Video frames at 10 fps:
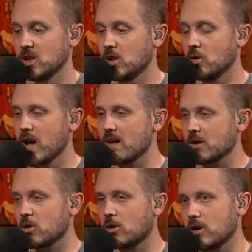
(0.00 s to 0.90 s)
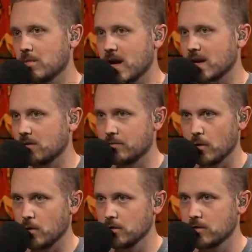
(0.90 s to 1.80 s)
You have a quarterback in
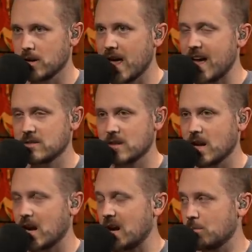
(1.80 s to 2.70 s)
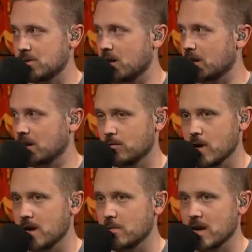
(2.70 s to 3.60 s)
Foles that has not hyper-targeted
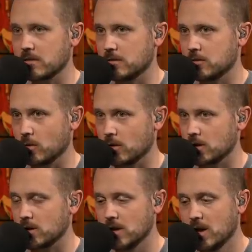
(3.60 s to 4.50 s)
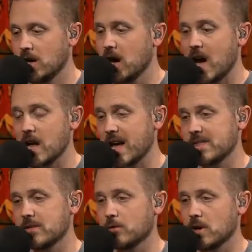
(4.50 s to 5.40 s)
running backs historically. I, I
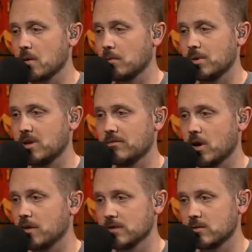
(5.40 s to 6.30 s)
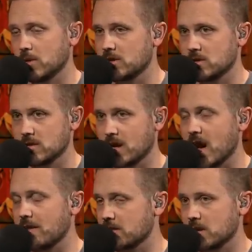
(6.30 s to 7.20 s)
think Fournette will be involved as much as a
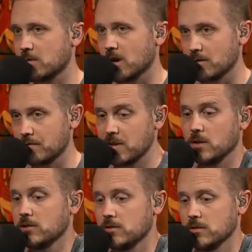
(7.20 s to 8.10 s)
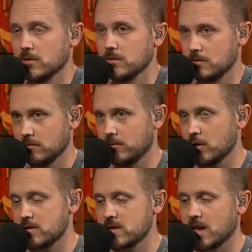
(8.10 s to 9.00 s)
guy that's going to be on the field
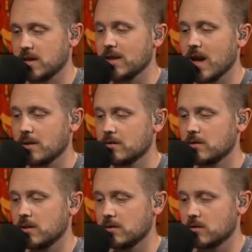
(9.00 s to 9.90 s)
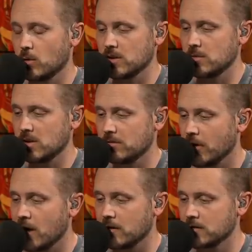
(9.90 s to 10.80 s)
first and second down is, is going to be
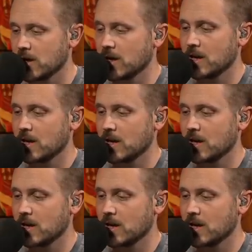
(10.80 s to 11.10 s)
involved.